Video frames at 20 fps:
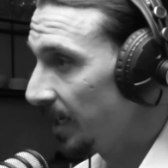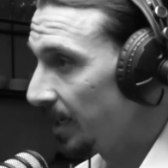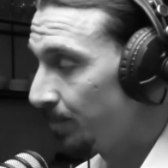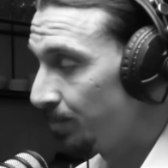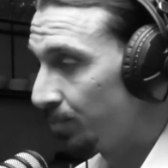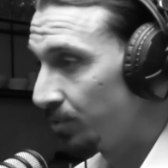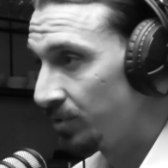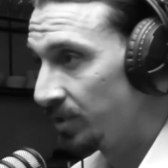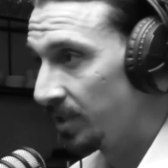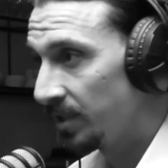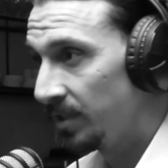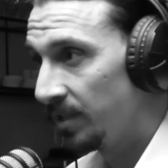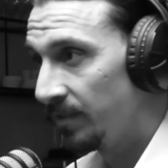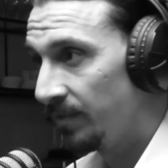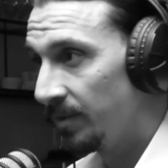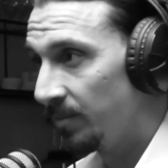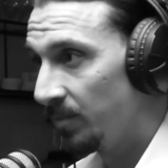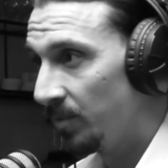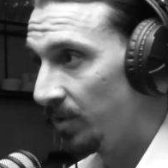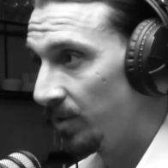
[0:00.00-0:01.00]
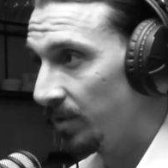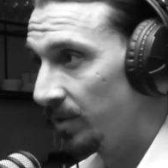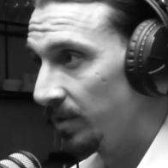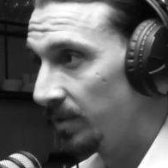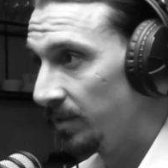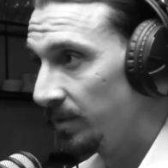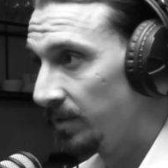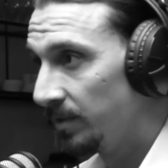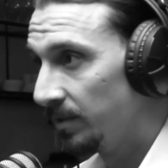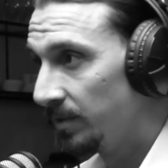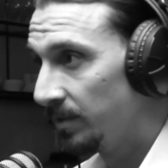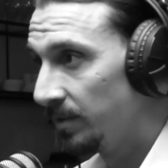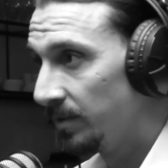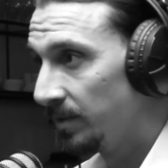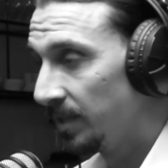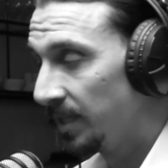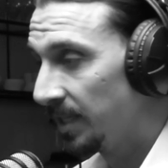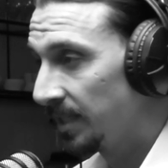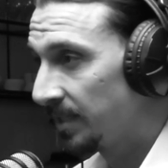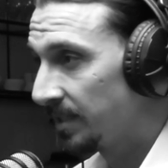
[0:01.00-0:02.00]
and I push it even more.
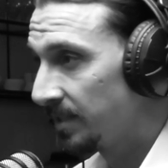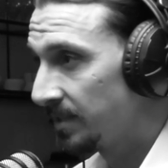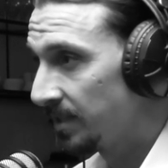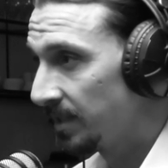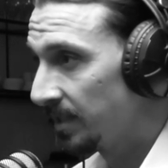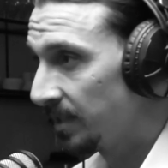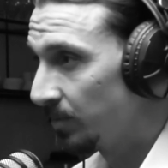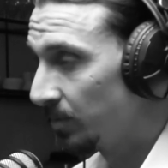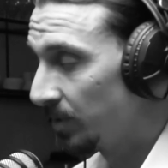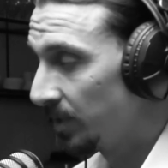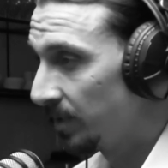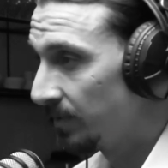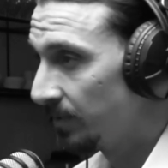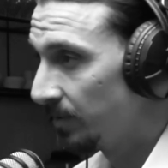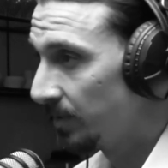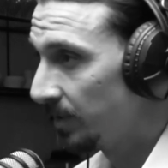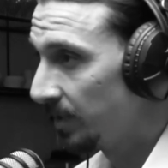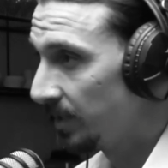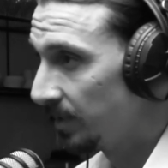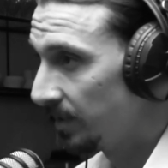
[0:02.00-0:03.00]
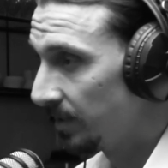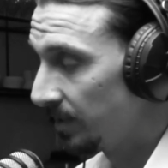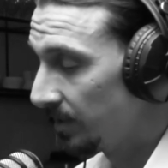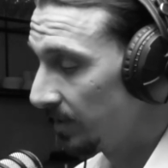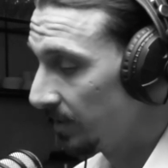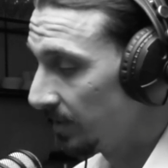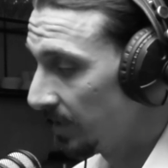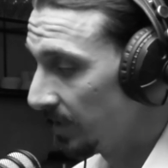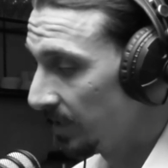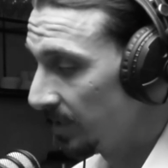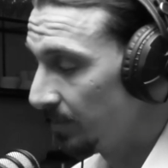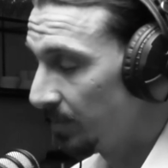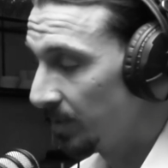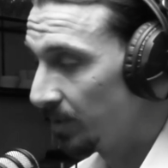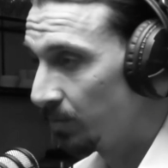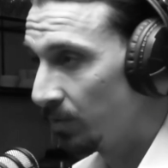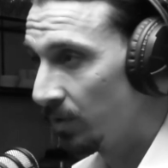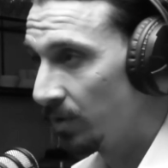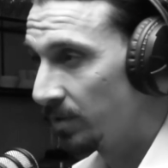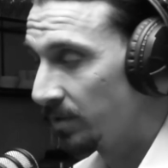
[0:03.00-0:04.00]
Like I said, whatever the
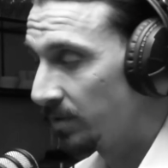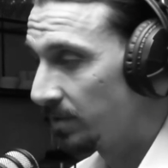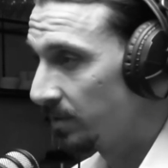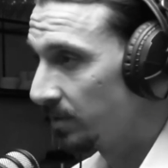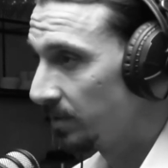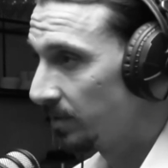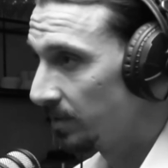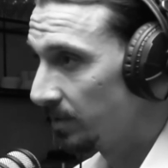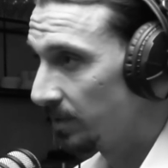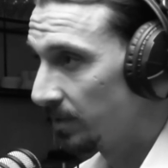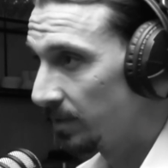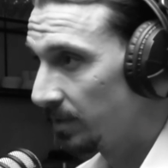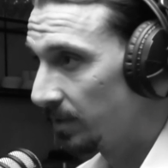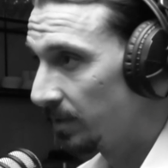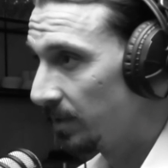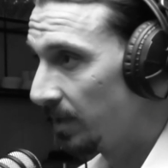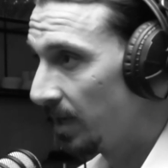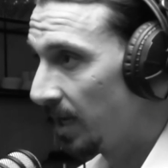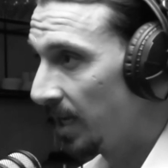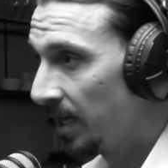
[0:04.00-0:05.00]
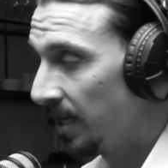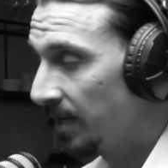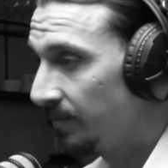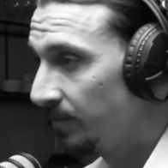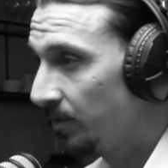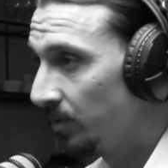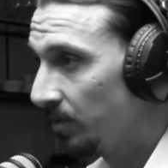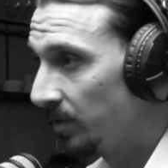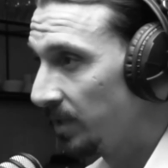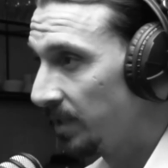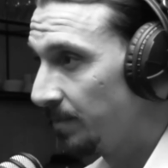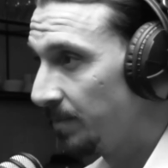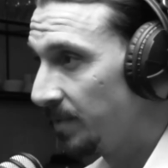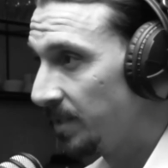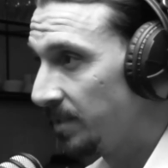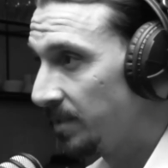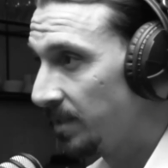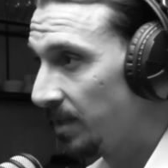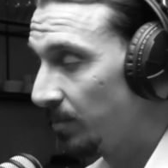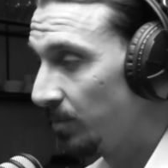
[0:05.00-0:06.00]
limit was, I have no
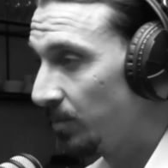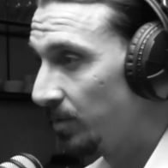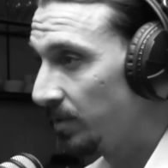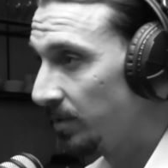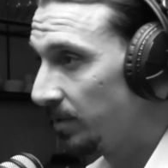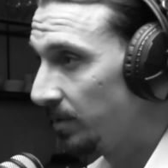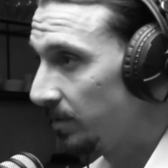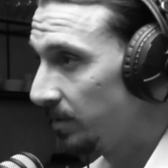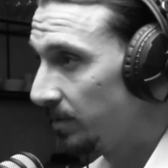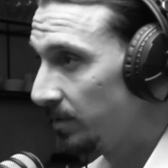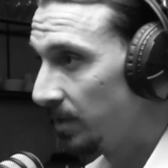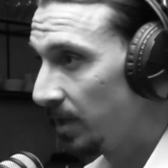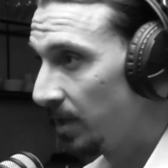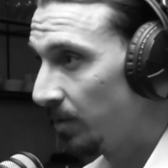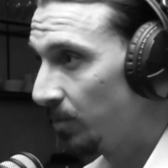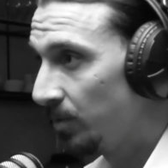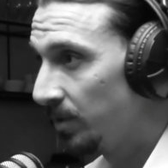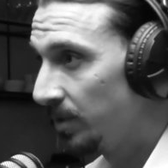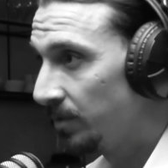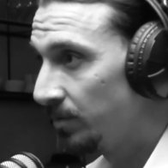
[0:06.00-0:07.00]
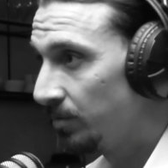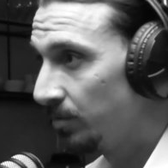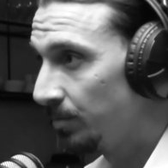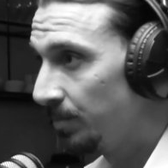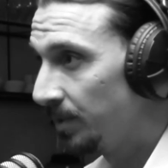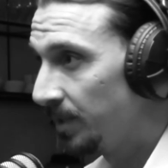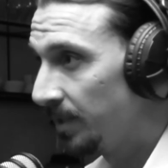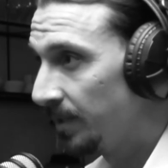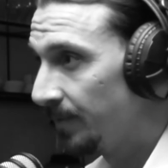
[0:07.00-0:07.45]
limits. I want it to